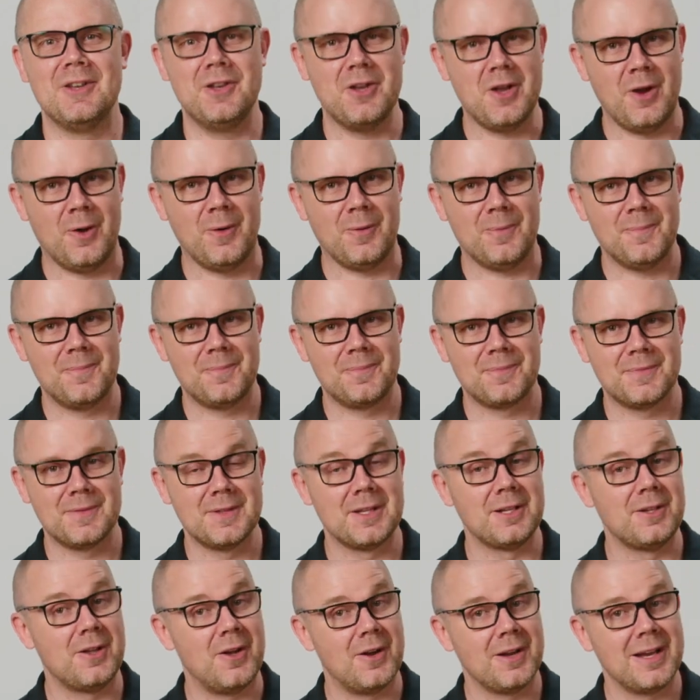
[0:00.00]
no.
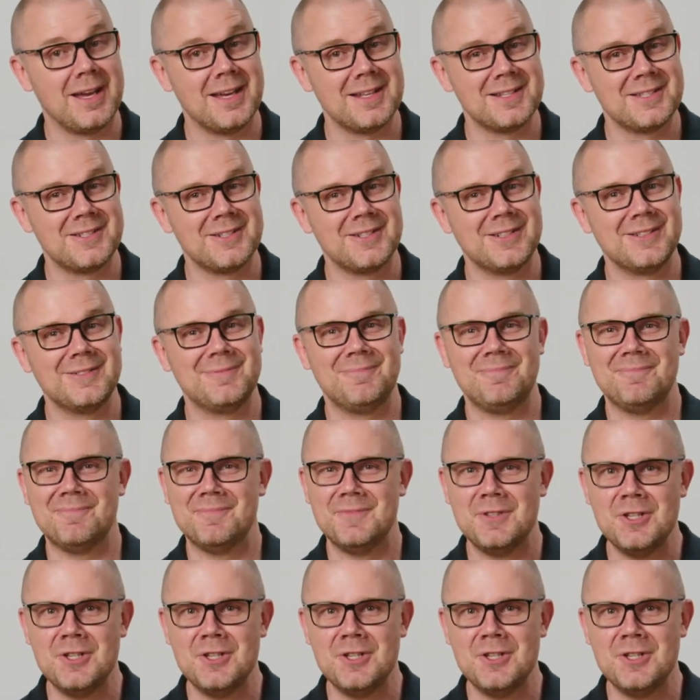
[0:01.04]
The long answer,